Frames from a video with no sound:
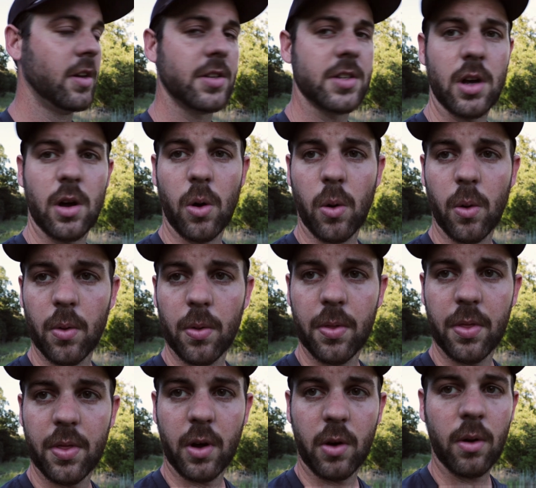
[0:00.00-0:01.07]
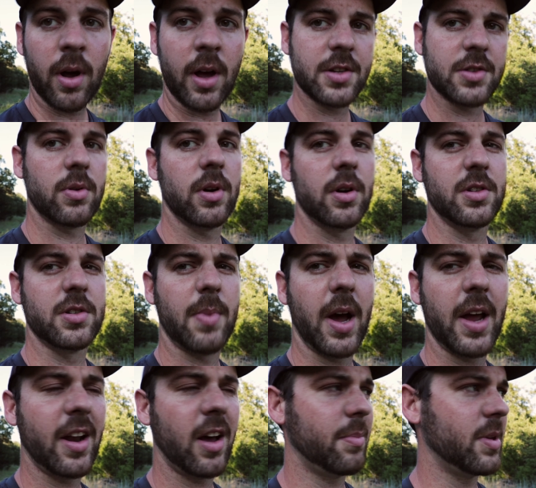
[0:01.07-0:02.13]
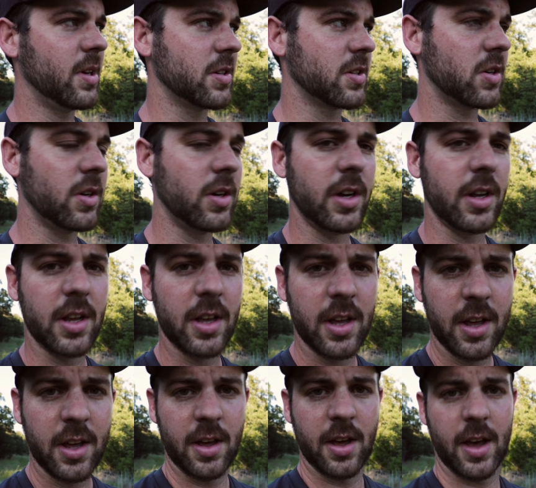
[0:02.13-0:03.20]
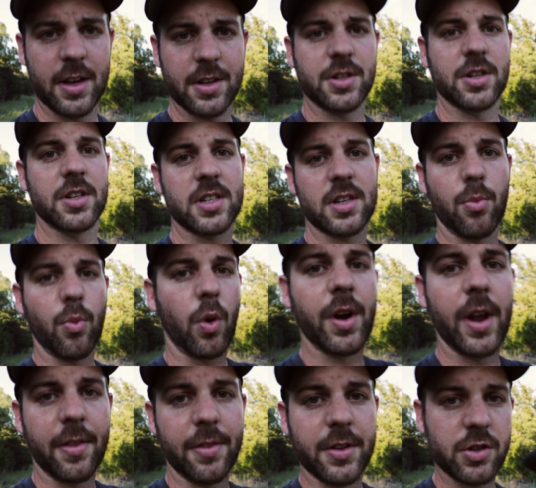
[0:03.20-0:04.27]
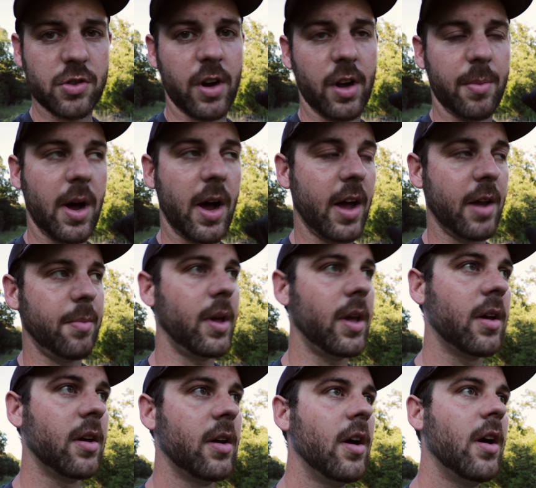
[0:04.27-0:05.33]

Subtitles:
So the crossroads might not be as good as just somewhere down this trail behind me.